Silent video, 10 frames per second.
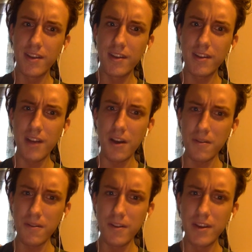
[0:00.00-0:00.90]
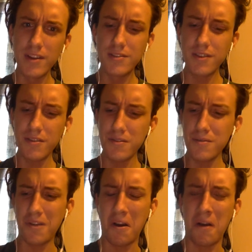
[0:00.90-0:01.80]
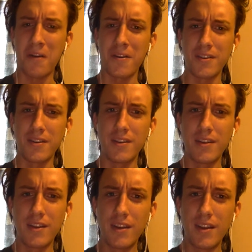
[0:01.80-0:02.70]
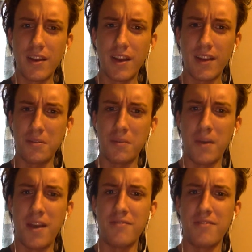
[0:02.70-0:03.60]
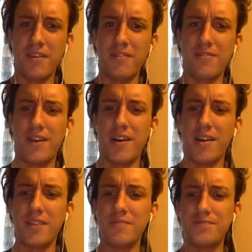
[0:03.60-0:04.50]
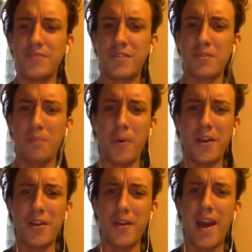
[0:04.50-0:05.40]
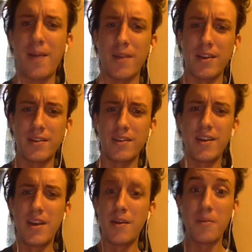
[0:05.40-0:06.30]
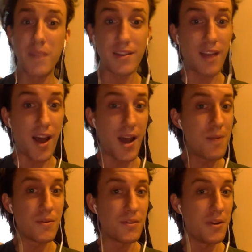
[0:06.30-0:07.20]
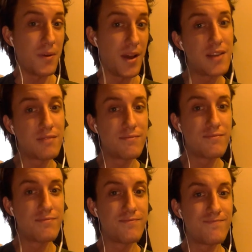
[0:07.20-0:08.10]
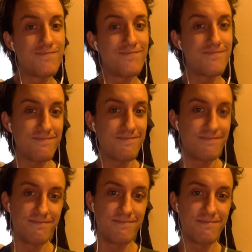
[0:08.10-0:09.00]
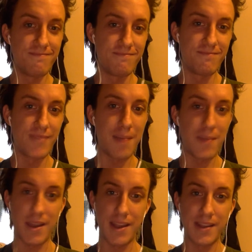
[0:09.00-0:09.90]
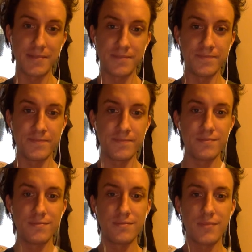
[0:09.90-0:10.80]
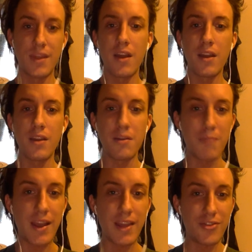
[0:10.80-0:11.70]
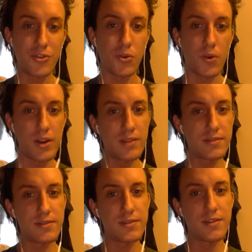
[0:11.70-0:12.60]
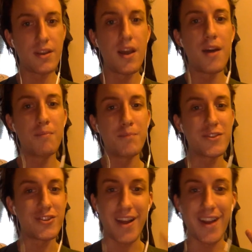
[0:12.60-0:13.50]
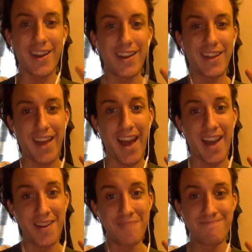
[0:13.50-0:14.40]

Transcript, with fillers: You know, don't use art as a way of, of um, supporting your habit because I won't do it. Mm-mm, not me. You may get the tourists, but you're not going to get Adam.